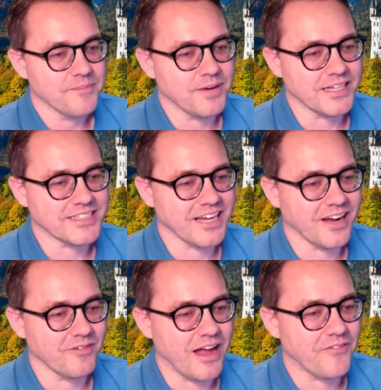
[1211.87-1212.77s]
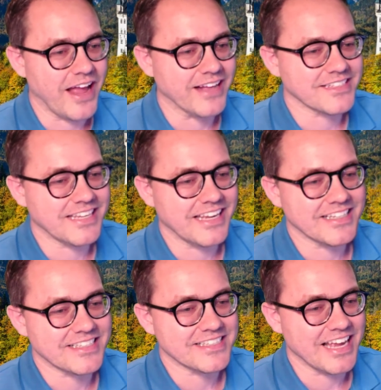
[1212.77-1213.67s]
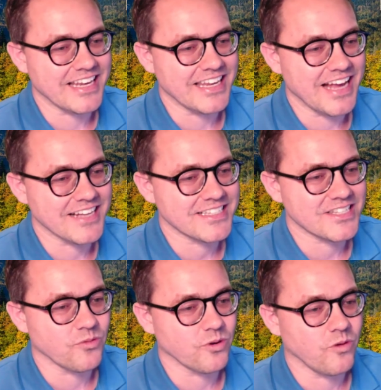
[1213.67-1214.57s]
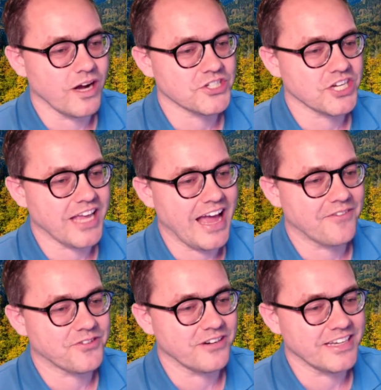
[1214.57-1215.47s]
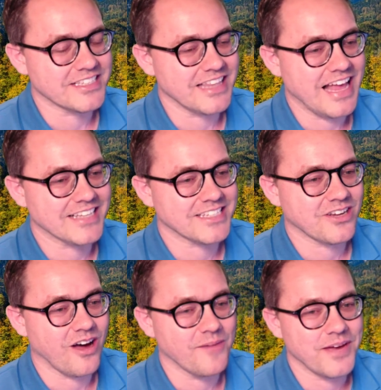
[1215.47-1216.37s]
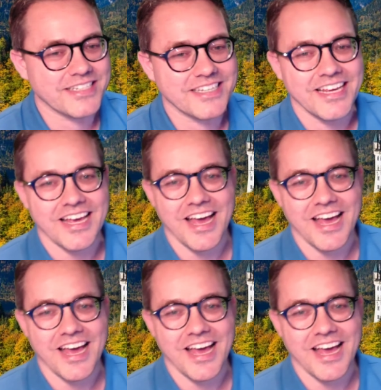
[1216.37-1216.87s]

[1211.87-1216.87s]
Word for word: But uh, Ralph Hansky has said yes, so we're watching after his last comment.